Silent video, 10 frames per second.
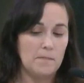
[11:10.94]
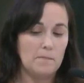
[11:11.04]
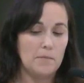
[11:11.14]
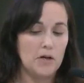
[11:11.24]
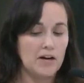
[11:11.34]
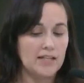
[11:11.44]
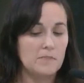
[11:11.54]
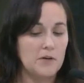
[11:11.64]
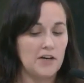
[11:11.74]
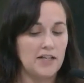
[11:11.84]
but our
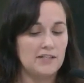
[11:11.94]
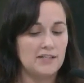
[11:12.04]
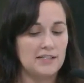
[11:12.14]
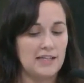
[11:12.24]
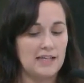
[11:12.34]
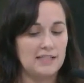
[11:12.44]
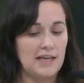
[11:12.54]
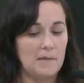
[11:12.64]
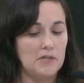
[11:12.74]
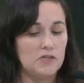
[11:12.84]
experience to date
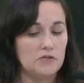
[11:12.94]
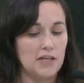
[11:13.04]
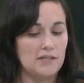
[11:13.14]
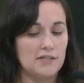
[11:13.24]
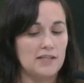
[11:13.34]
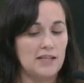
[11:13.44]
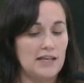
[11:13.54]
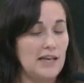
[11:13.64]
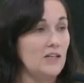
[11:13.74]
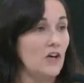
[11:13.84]
demonstrates that they
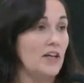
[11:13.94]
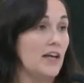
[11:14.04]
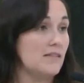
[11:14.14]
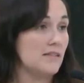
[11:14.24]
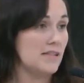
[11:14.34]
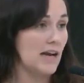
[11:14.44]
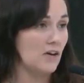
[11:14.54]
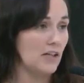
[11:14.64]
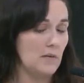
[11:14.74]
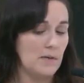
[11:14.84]
need not
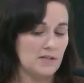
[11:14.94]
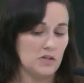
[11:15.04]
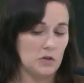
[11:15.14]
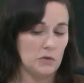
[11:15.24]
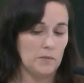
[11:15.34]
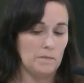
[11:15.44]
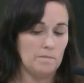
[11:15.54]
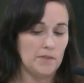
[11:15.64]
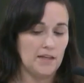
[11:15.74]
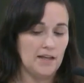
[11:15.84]
necessarily be so.
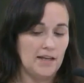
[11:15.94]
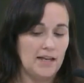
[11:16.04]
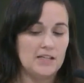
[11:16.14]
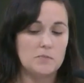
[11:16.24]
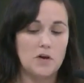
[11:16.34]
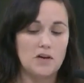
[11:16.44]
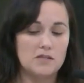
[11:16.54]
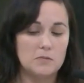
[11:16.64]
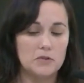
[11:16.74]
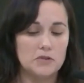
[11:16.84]
It is
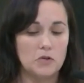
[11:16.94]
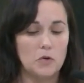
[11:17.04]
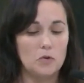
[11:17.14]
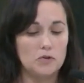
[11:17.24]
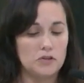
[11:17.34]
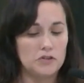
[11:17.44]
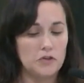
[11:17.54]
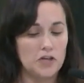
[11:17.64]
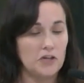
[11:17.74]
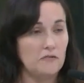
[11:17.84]
possible to hold on
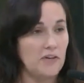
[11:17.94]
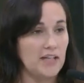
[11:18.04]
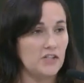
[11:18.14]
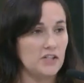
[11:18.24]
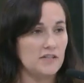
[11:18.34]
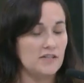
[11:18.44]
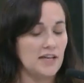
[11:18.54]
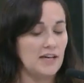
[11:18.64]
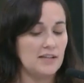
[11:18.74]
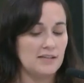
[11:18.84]
to our convictions
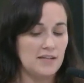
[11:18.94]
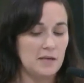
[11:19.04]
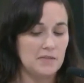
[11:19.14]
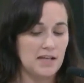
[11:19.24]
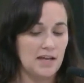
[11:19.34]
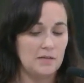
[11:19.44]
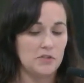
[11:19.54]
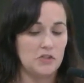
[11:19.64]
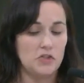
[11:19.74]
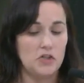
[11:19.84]
and at the same time
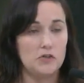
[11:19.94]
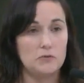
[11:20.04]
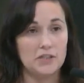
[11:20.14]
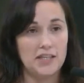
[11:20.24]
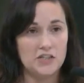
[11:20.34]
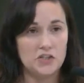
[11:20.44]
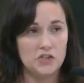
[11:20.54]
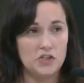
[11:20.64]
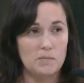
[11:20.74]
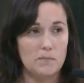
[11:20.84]
to choose
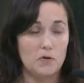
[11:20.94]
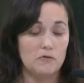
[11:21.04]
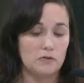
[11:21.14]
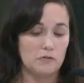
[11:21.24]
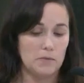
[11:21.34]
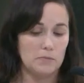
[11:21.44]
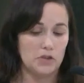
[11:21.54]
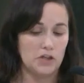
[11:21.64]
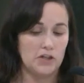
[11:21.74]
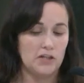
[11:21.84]
relationship over
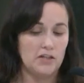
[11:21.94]
rupture,